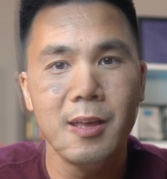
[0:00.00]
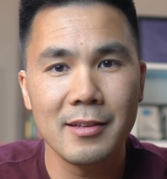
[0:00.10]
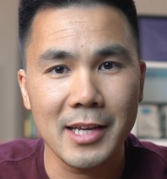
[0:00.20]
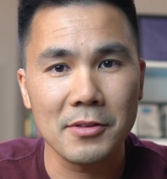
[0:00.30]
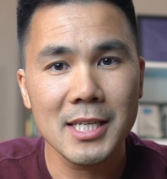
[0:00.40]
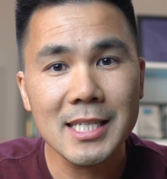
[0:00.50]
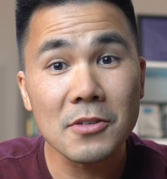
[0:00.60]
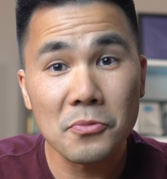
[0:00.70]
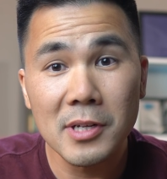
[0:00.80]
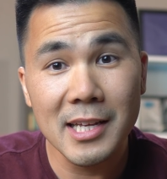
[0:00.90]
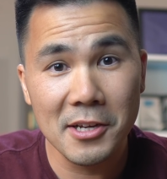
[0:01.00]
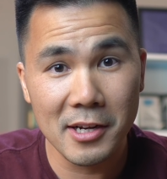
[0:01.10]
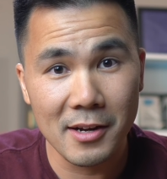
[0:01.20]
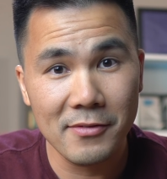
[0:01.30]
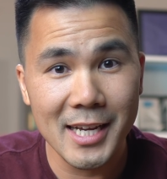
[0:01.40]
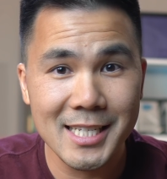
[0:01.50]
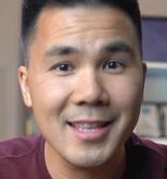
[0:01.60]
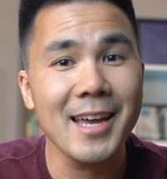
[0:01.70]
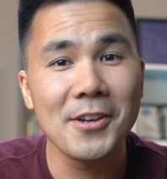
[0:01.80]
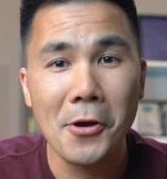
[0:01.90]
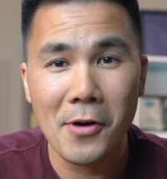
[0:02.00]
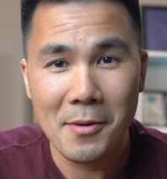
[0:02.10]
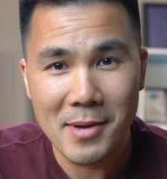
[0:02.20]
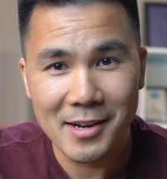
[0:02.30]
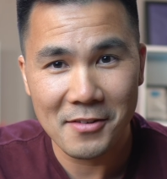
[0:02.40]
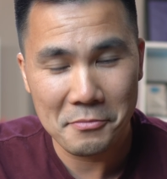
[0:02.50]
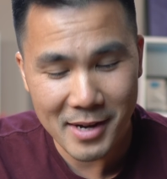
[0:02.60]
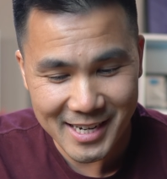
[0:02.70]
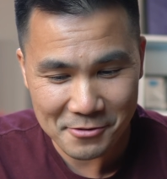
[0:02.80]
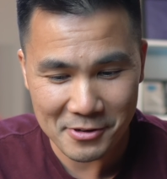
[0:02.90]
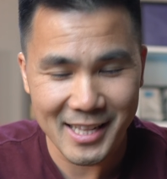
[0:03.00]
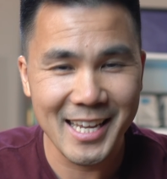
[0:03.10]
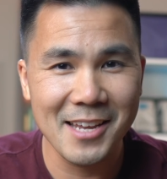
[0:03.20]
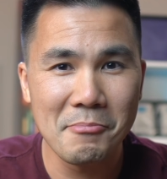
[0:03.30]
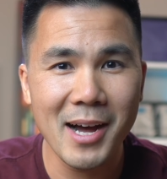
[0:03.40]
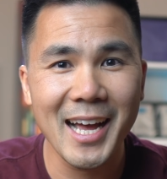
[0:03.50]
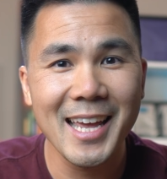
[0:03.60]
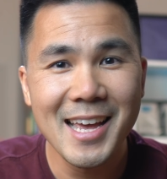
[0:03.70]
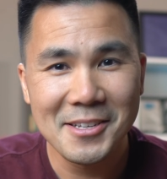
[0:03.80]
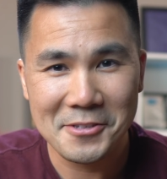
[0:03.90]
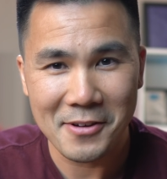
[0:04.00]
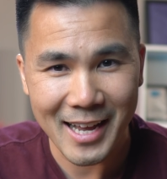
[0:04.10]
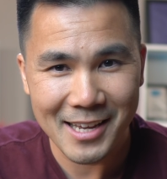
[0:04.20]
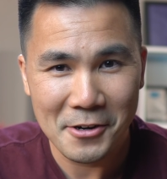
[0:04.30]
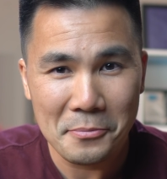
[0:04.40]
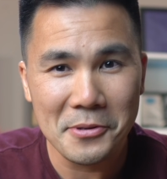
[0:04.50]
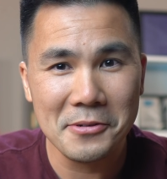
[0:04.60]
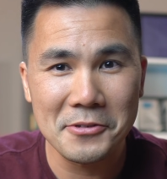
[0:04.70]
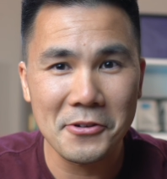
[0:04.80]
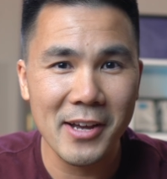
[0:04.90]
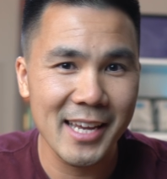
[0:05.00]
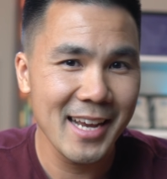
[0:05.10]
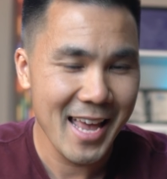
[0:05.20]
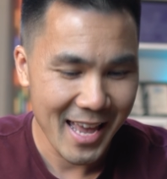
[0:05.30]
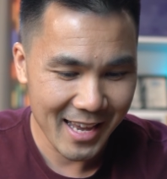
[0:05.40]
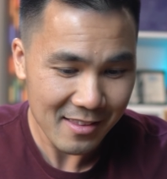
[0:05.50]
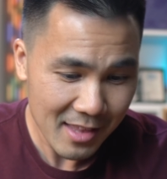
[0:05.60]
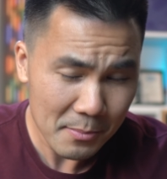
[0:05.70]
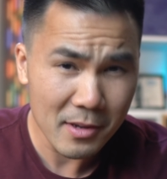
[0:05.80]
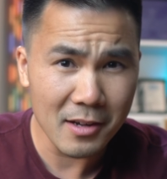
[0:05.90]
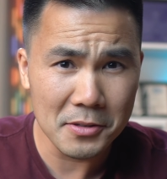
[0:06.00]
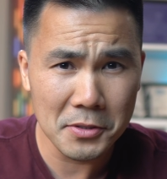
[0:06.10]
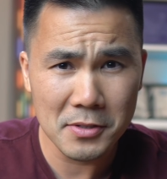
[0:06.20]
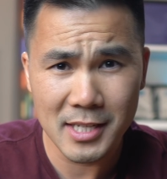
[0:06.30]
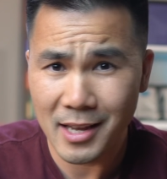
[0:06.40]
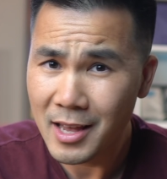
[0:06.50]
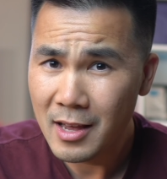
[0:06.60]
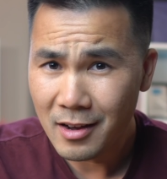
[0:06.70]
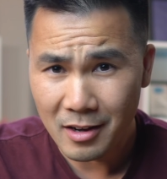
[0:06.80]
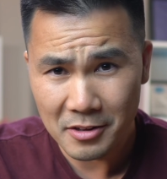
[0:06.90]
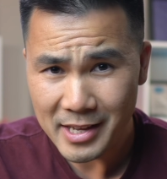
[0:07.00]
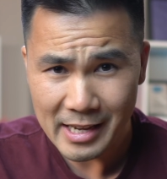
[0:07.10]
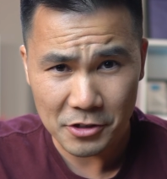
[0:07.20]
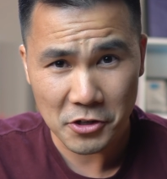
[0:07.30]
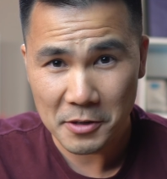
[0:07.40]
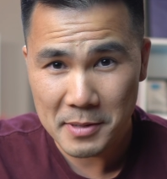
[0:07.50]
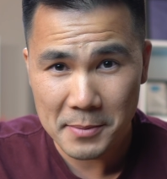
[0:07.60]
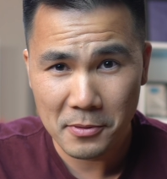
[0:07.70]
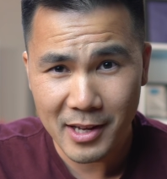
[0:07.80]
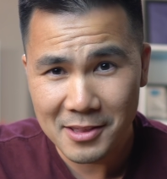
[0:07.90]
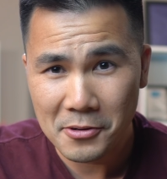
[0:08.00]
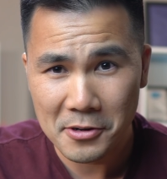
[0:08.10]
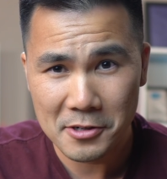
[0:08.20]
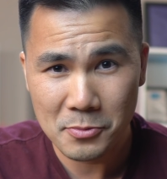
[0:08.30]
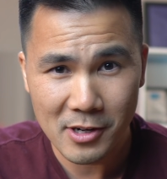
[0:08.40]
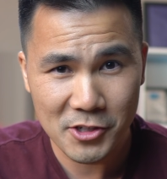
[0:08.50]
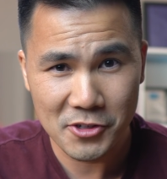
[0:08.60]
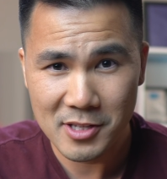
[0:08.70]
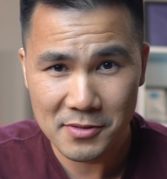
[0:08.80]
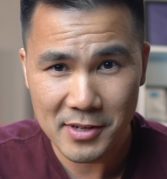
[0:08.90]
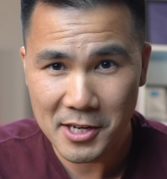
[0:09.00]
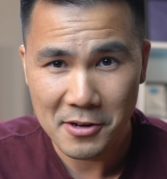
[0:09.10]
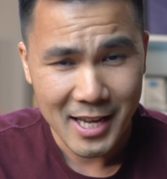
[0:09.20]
Now, this is really good advice that no amount of money really can buy, so I hope you enjoy it. And let me also say, all the HR people and lawyers watching this video,